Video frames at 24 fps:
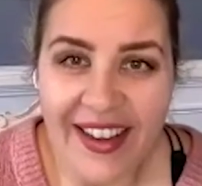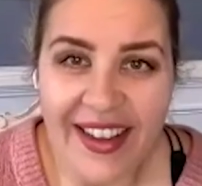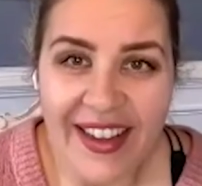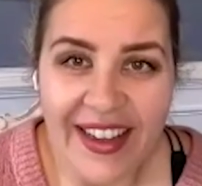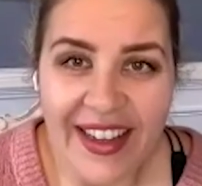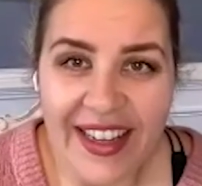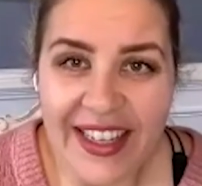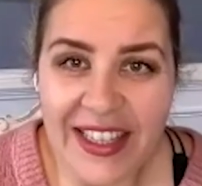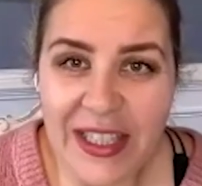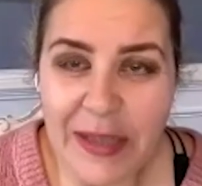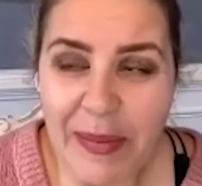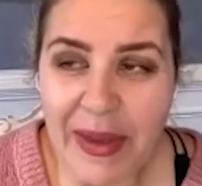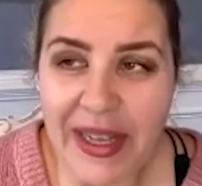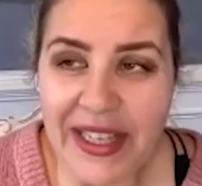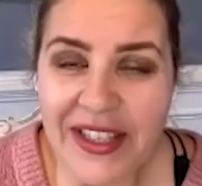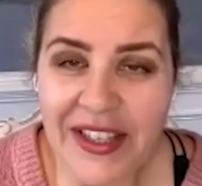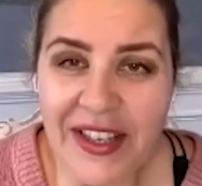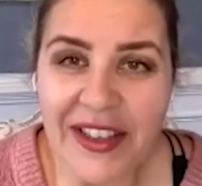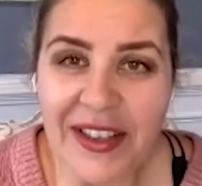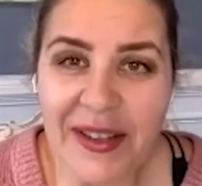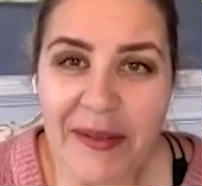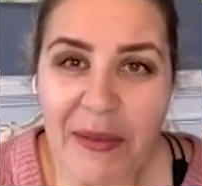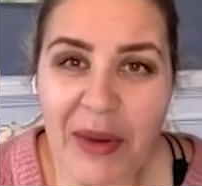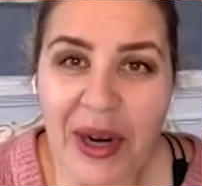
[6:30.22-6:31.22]
It depends on
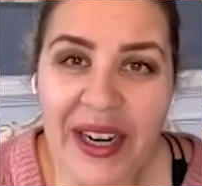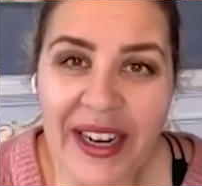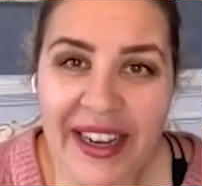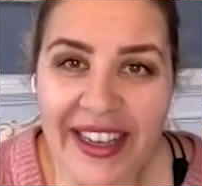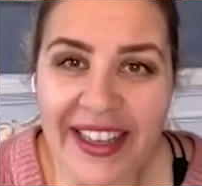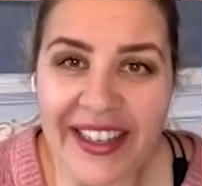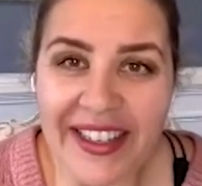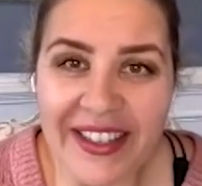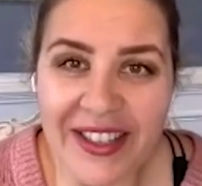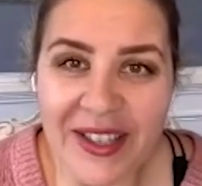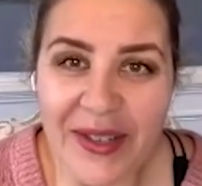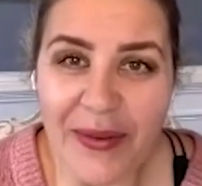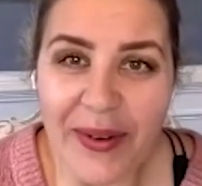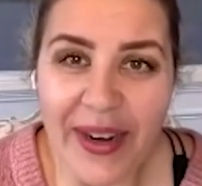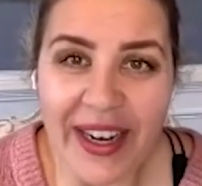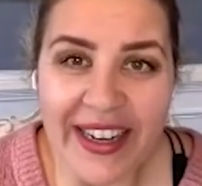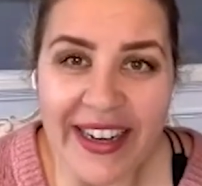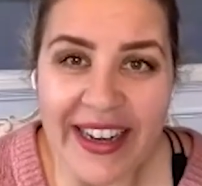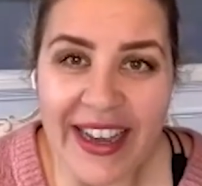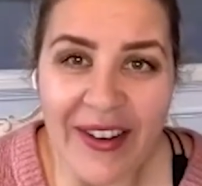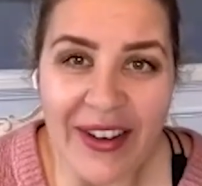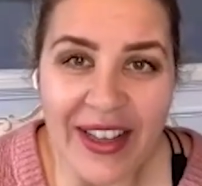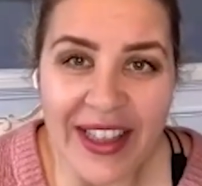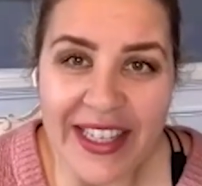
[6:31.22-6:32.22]
the market. So right
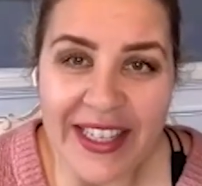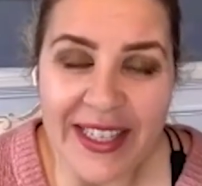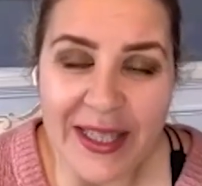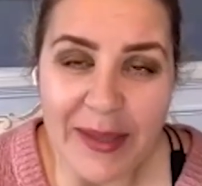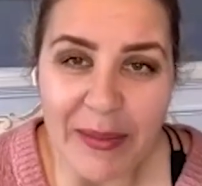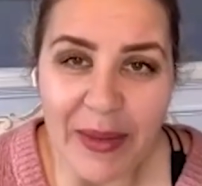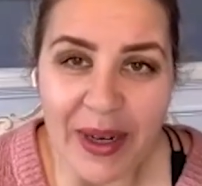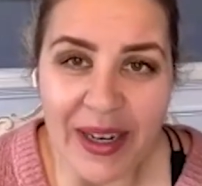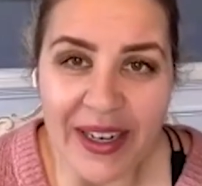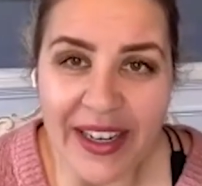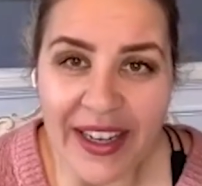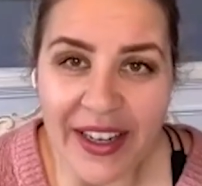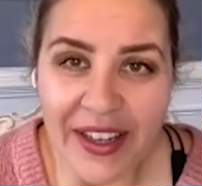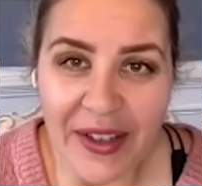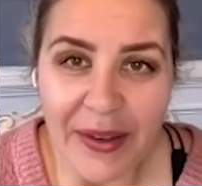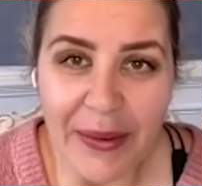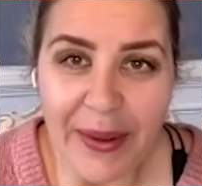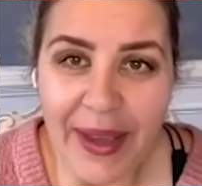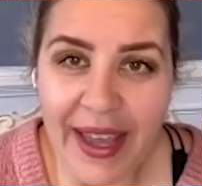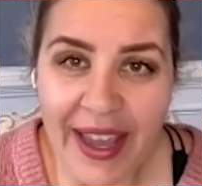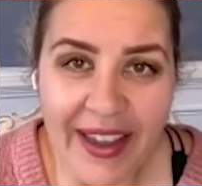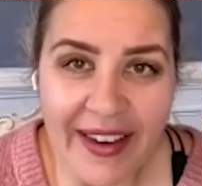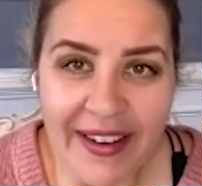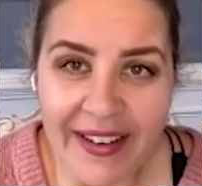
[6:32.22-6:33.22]
now at this market,
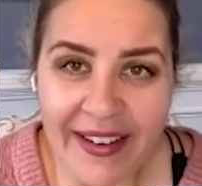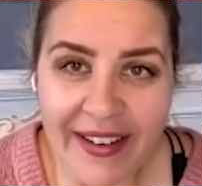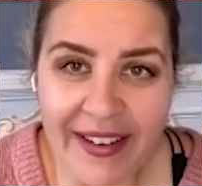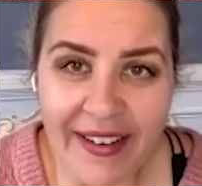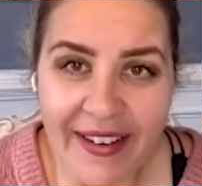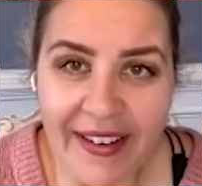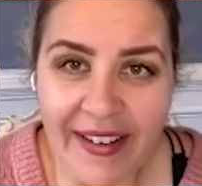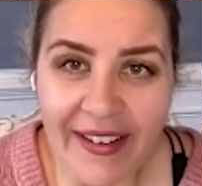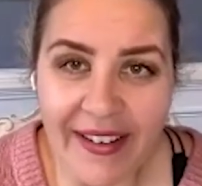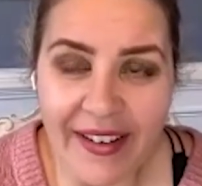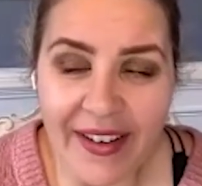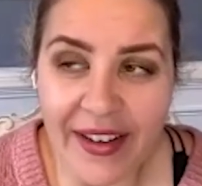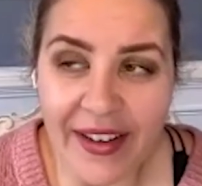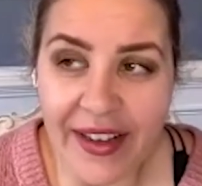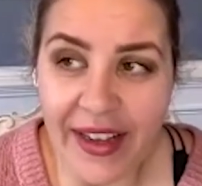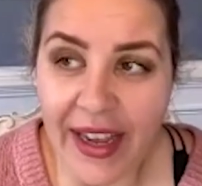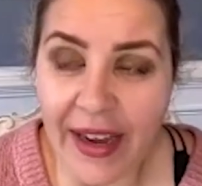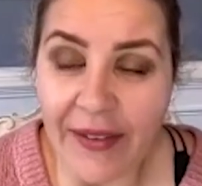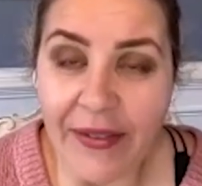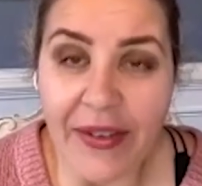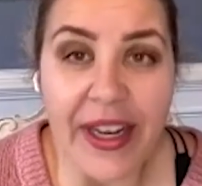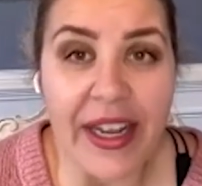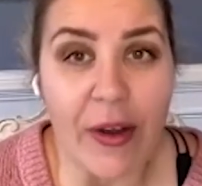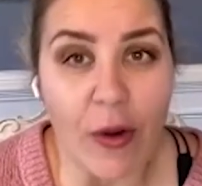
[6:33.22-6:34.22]

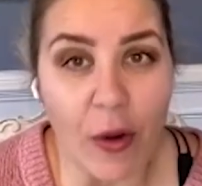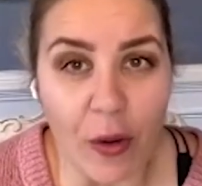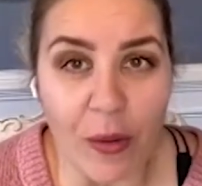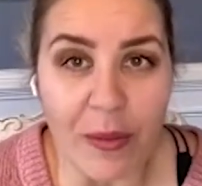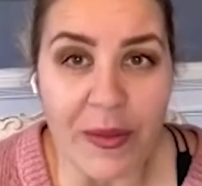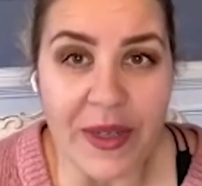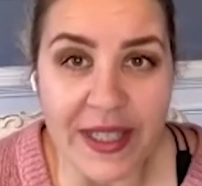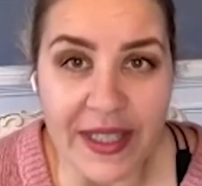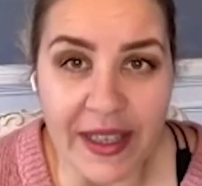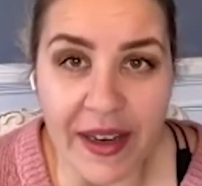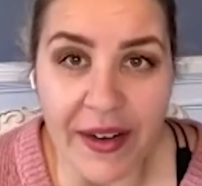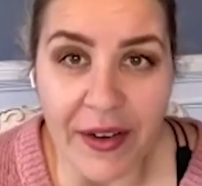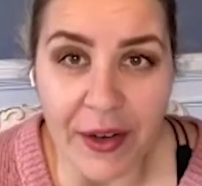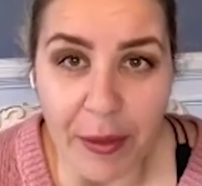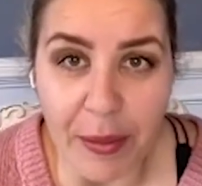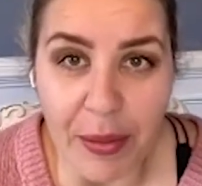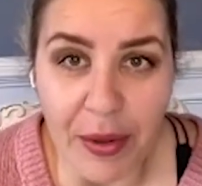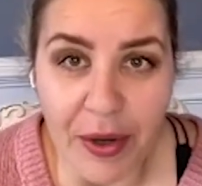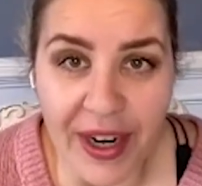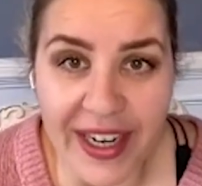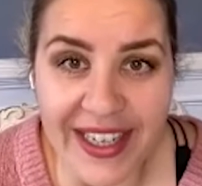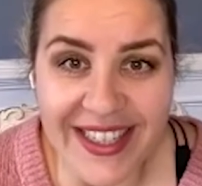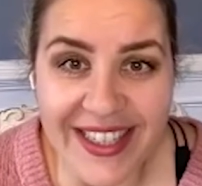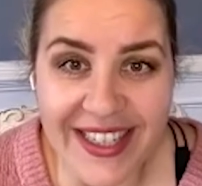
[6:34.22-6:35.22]
every home is
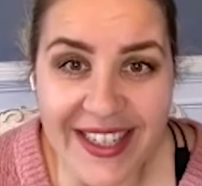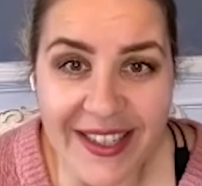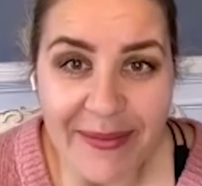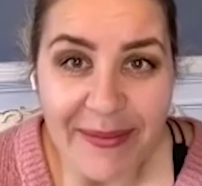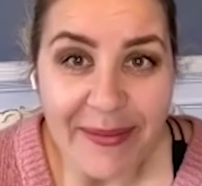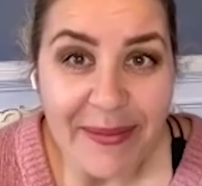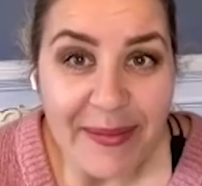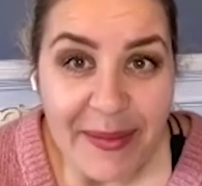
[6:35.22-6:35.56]
underpriced.